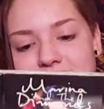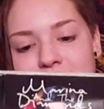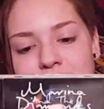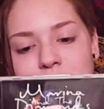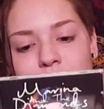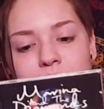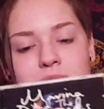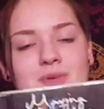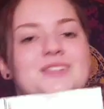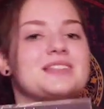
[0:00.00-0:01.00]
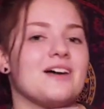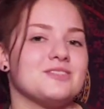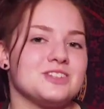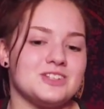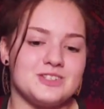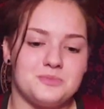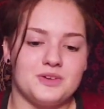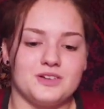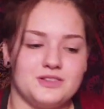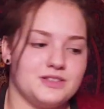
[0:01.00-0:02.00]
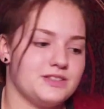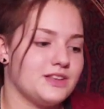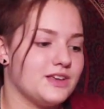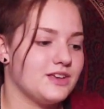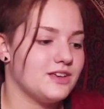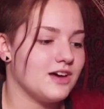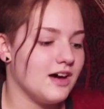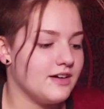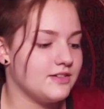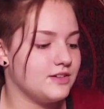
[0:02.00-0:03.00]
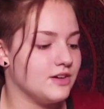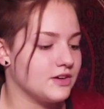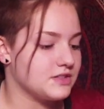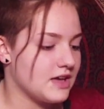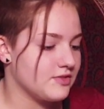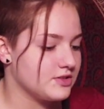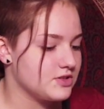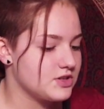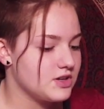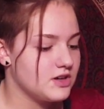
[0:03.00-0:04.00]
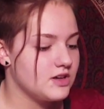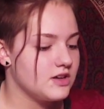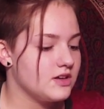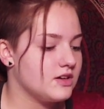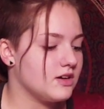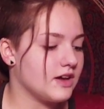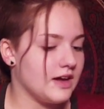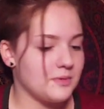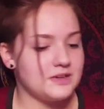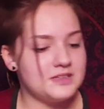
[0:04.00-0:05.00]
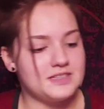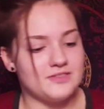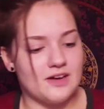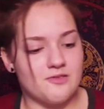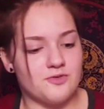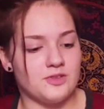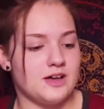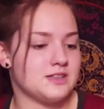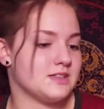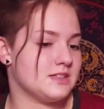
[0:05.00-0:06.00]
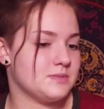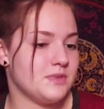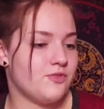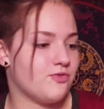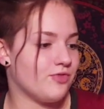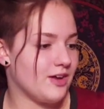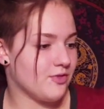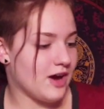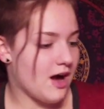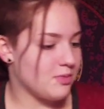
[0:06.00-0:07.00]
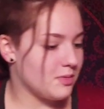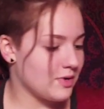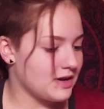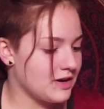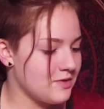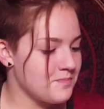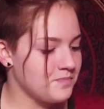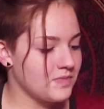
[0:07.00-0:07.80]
is probably Savages, because Young Savage. Okay, I'm gonna save that one for last because it's my favorite album right now.